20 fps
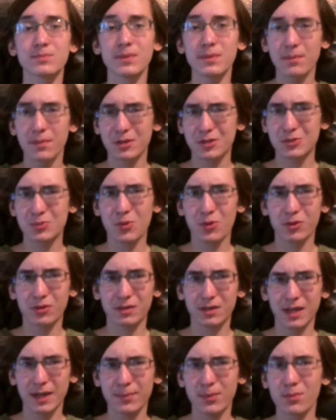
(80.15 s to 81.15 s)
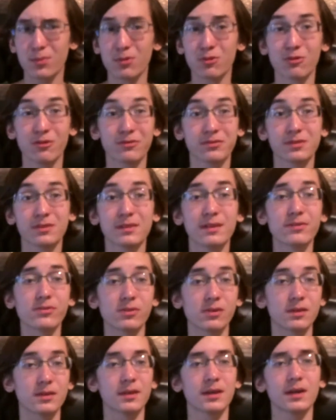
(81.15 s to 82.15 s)
be much more capable of
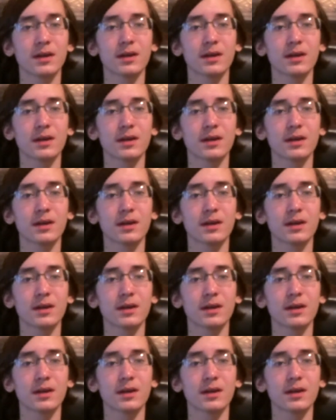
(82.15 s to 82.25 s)
delivering.